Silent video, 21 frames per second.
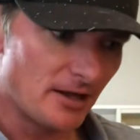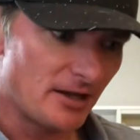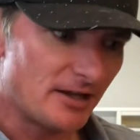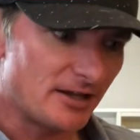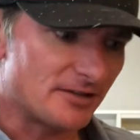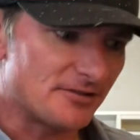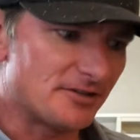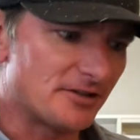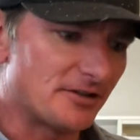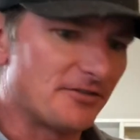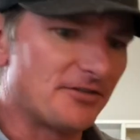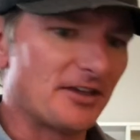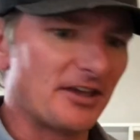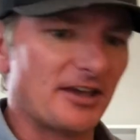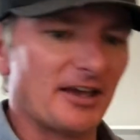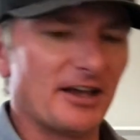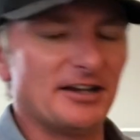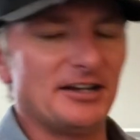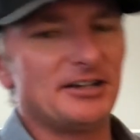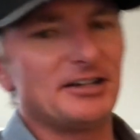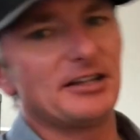Instead of thinking I
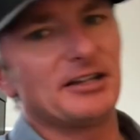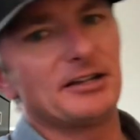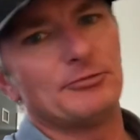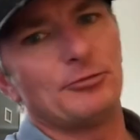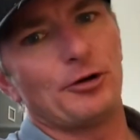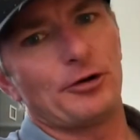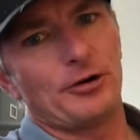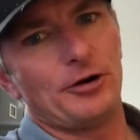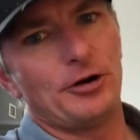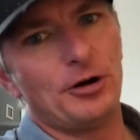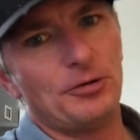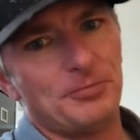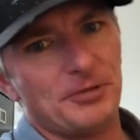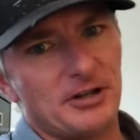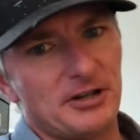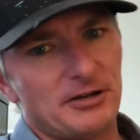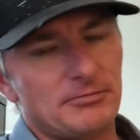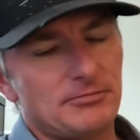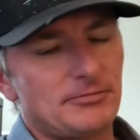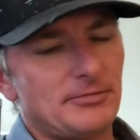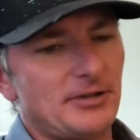need to get it more
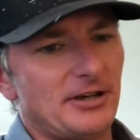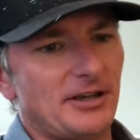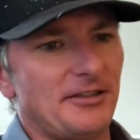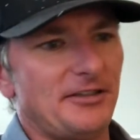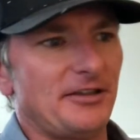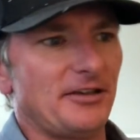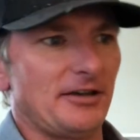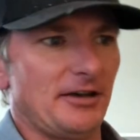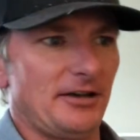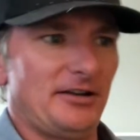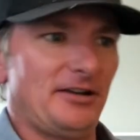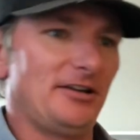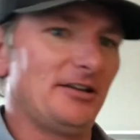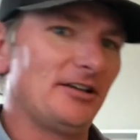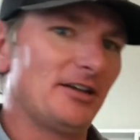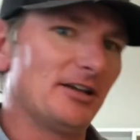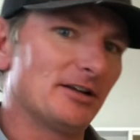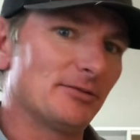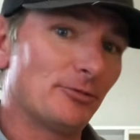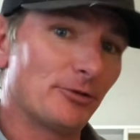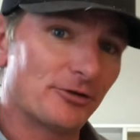open, I think I need to
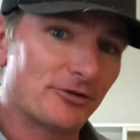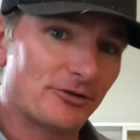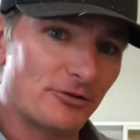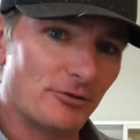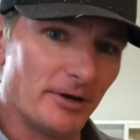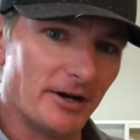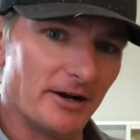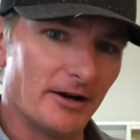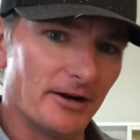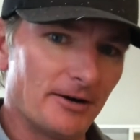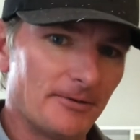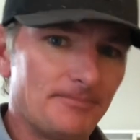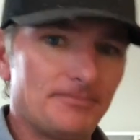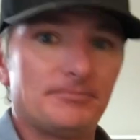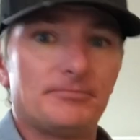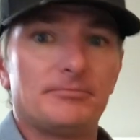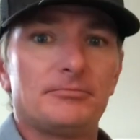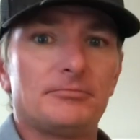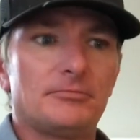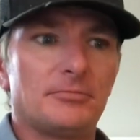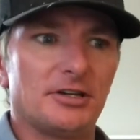get it more square,
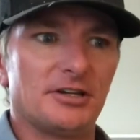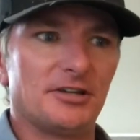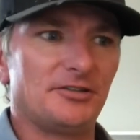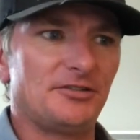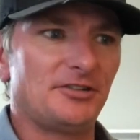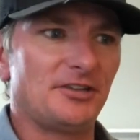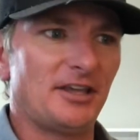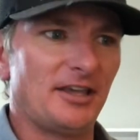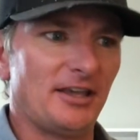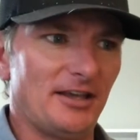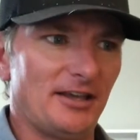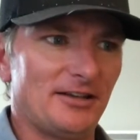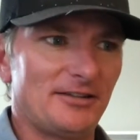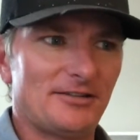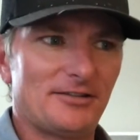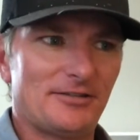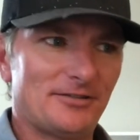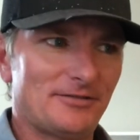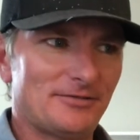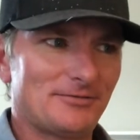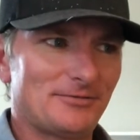because you can't
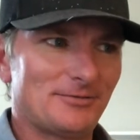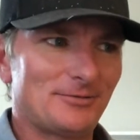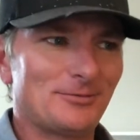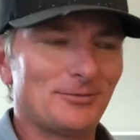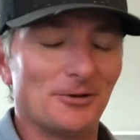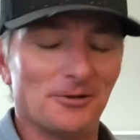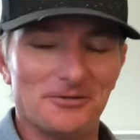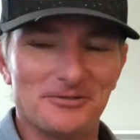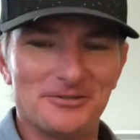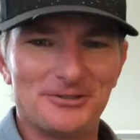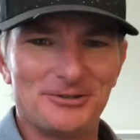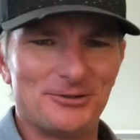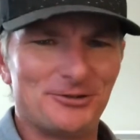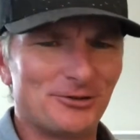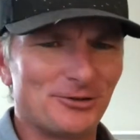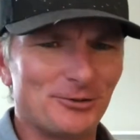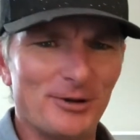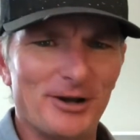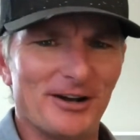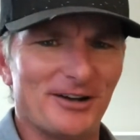overdo square.